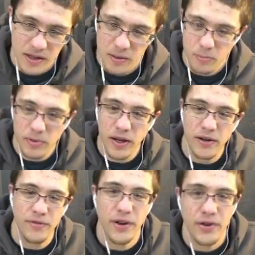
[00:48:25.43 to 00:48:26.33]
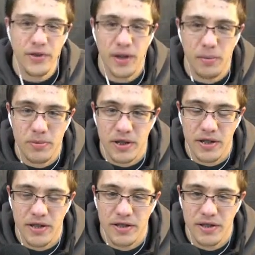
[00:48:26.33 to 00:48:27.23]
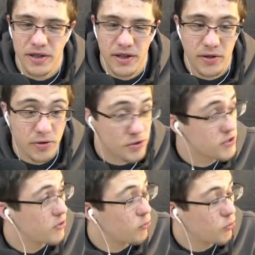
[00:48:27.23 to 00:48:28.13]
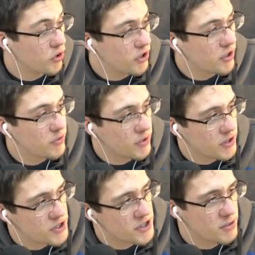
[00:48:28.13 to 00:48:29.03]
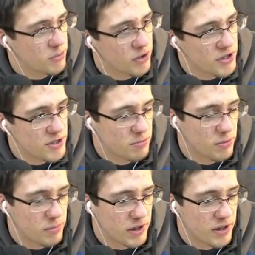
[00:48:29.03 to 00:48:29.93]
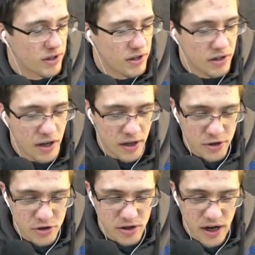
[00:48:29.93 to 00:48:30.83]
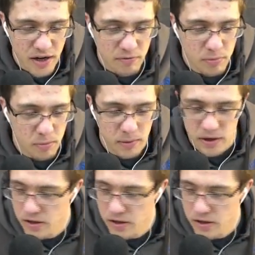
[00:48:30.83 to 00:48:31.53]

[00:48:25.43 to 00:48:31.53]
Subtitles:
But yeah, I finally updated it, and it looks really, really similar to Premiere. I actually have Premiere.